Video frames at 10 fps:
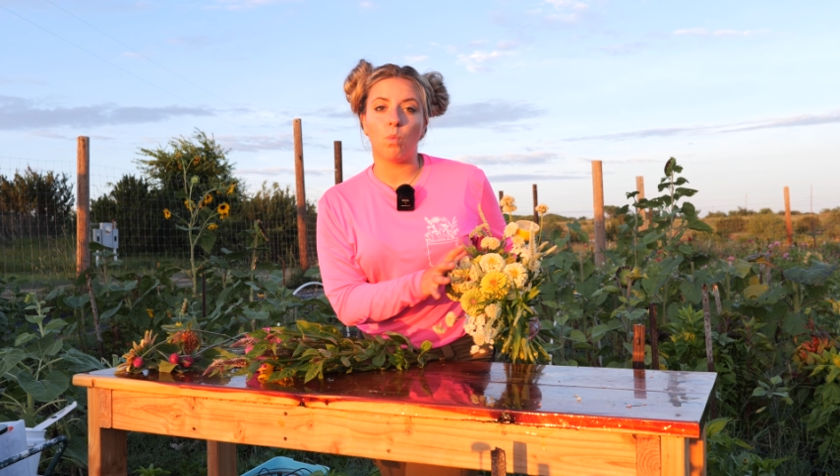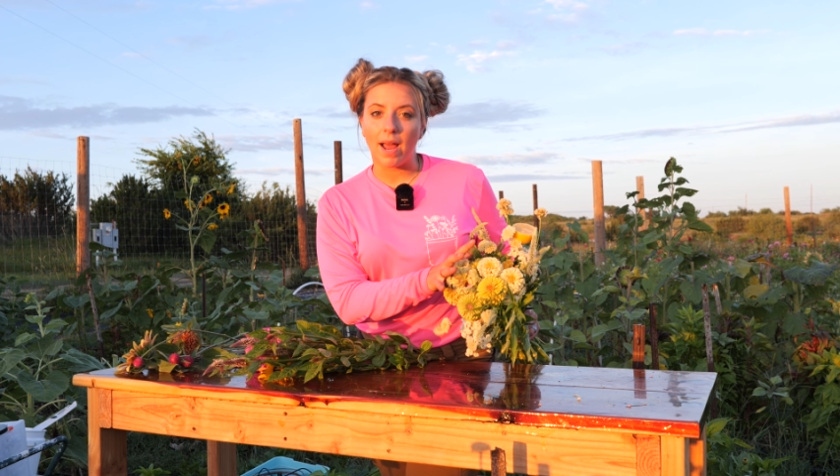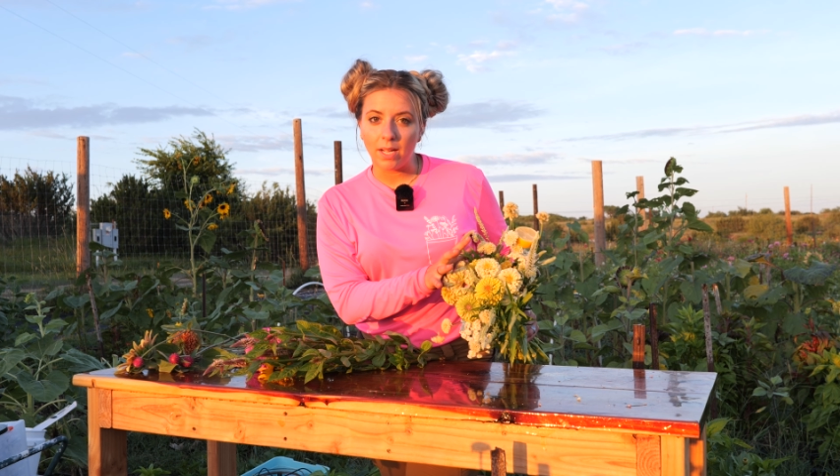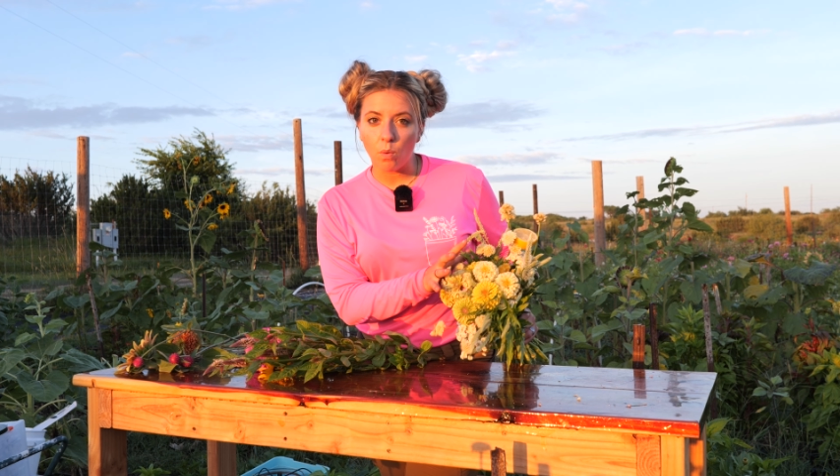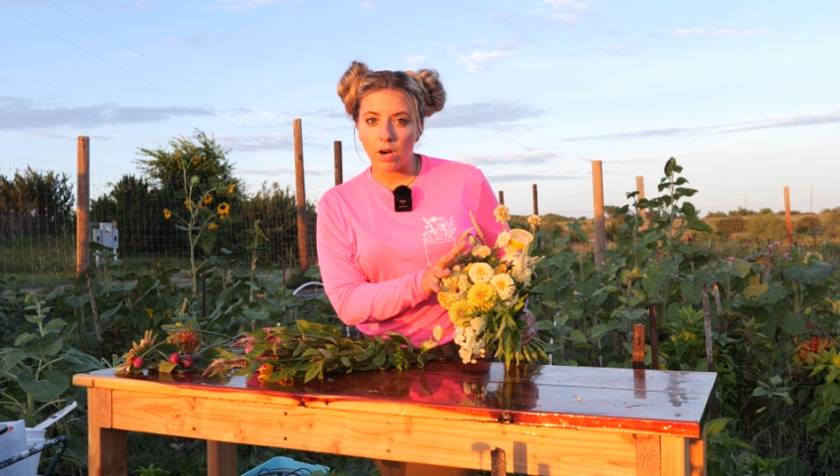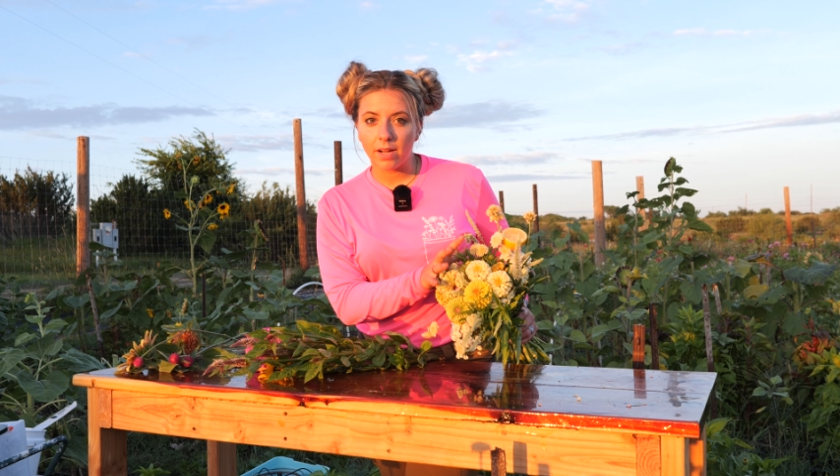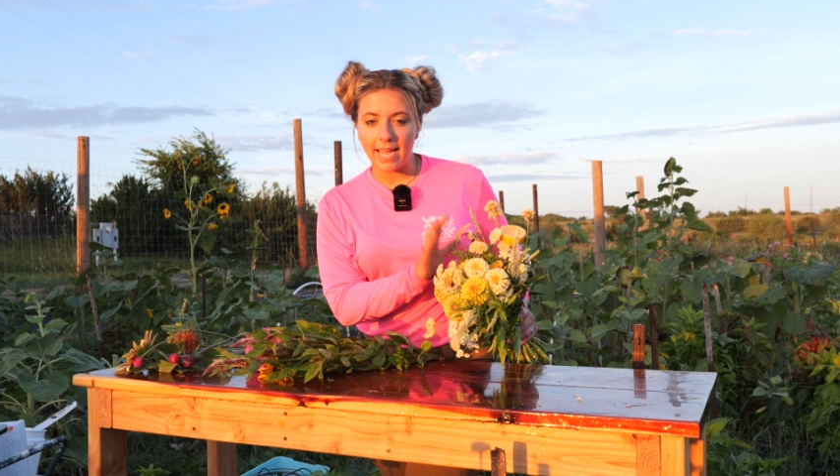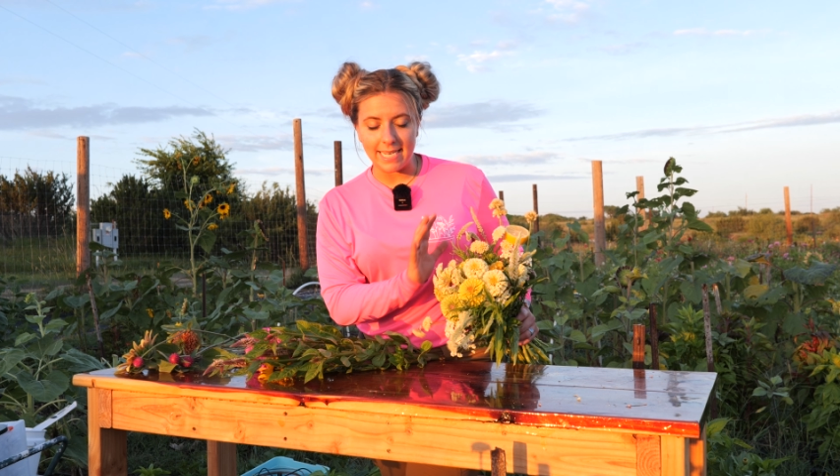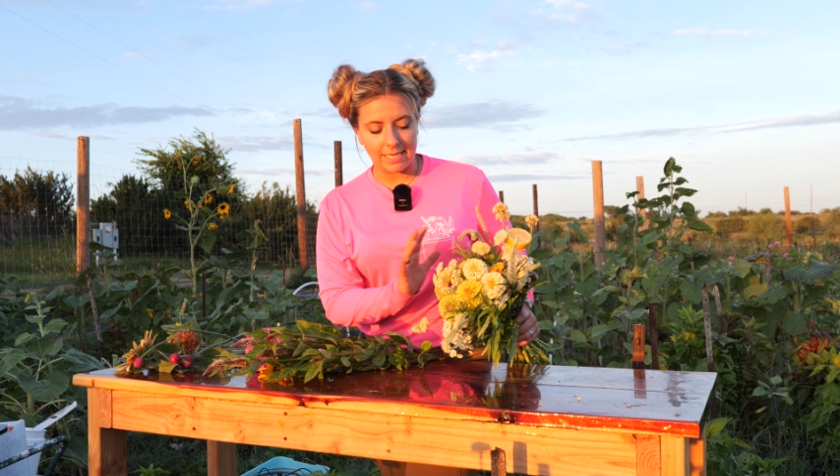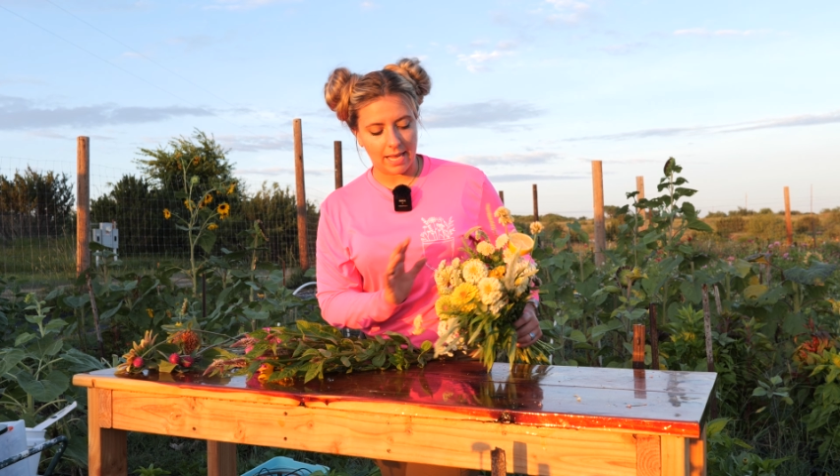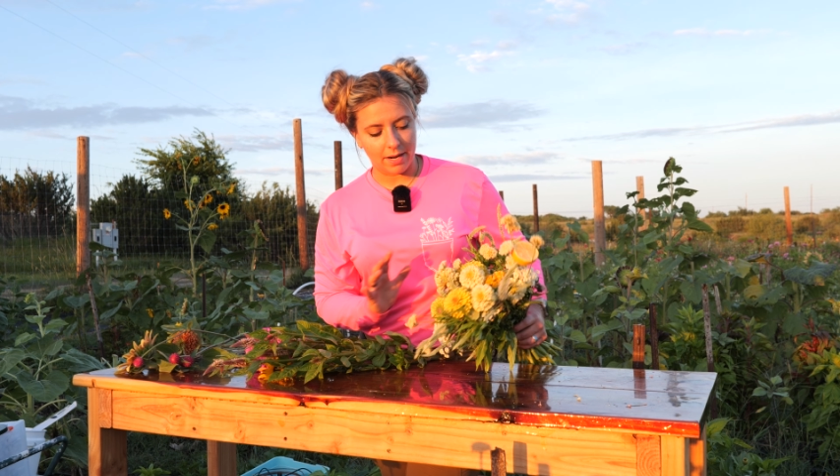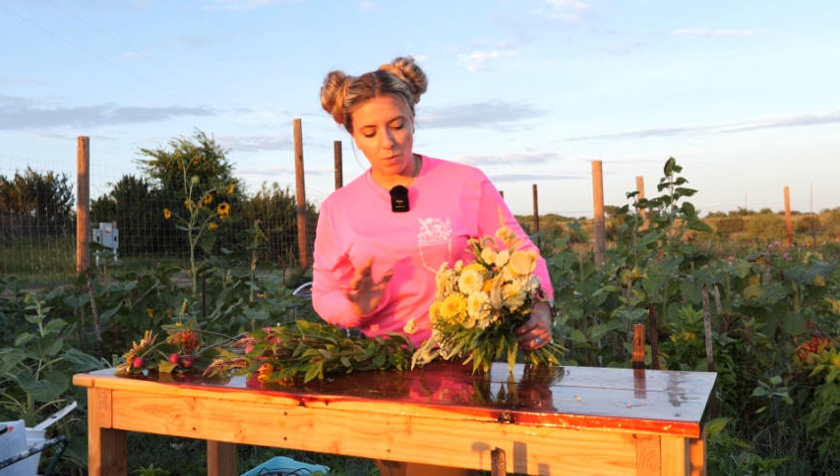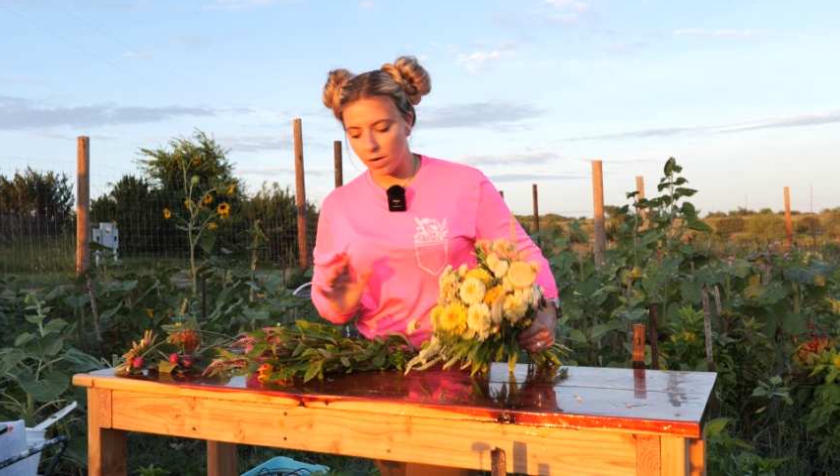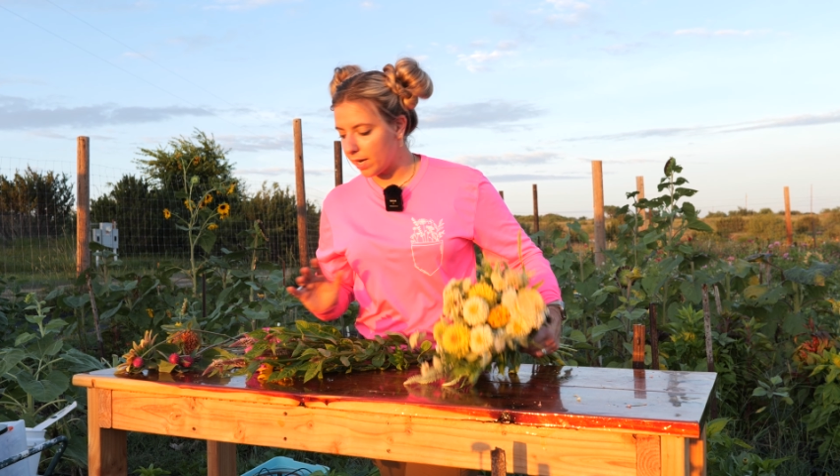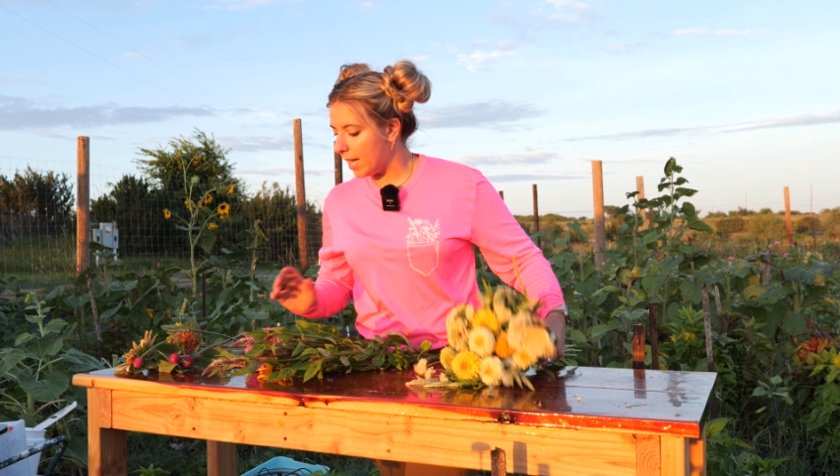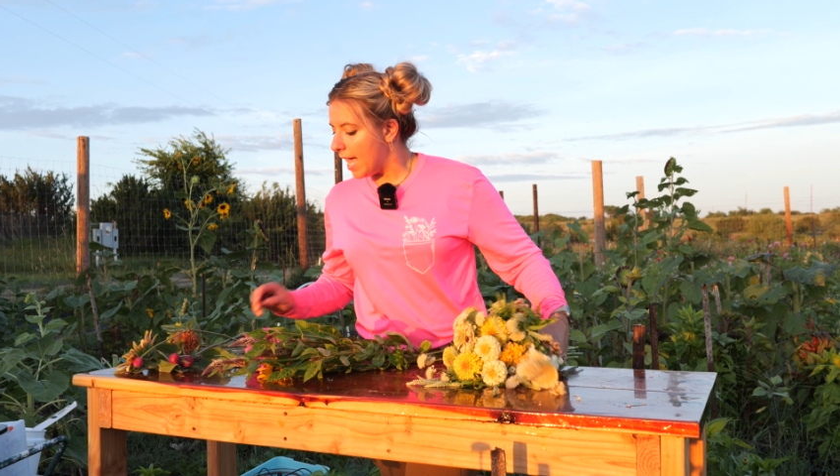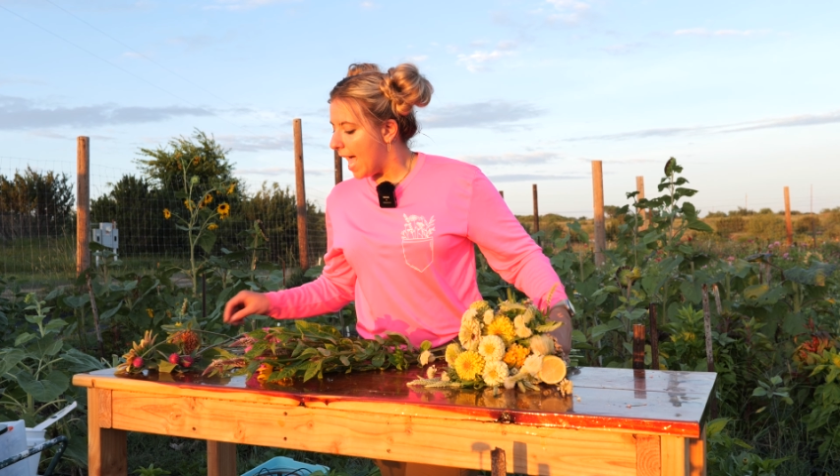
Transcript: wedding work and design work,